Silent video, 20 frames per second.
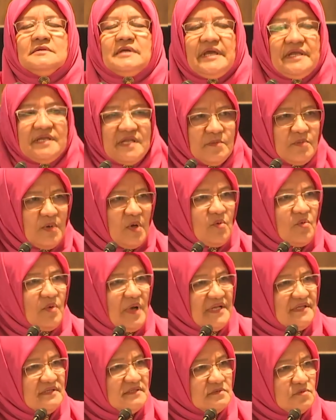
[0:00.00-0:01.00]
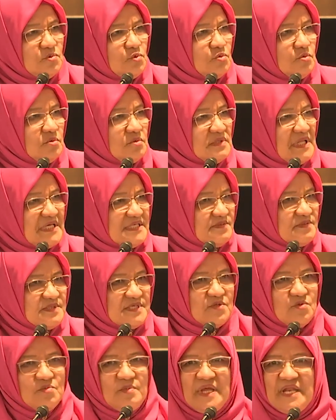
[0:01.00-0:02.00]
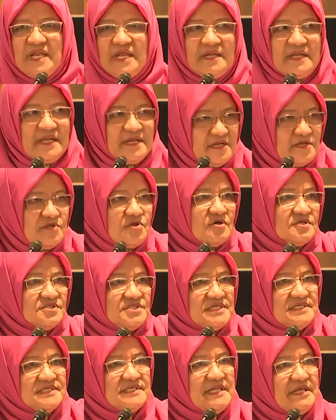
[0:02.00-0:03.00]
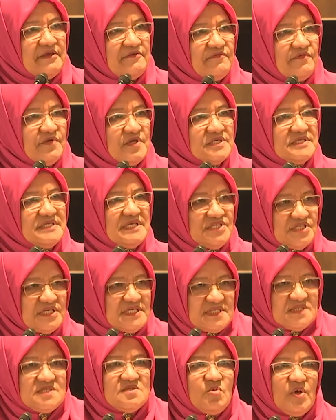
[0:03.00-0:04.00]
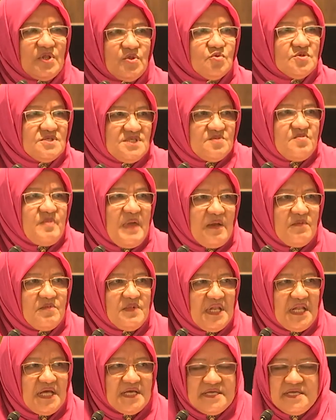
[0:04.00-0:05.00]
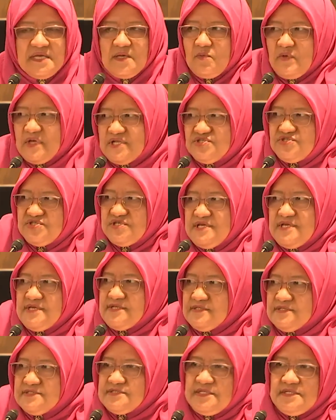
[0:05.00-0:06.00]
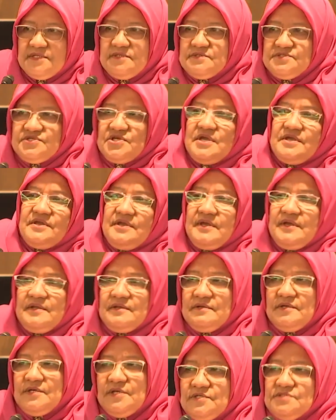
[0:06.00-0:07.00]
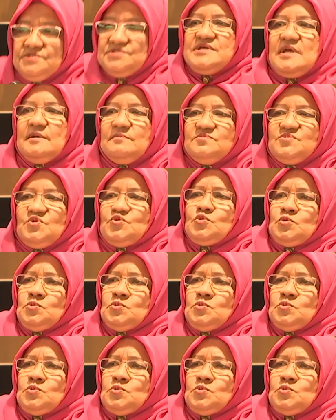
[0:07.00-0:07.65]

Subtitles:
And then about 1-2, tak sampai 1 minute, then the dog just leave because they just want to smell me. Lucky I wear jeans and jacket. Jump.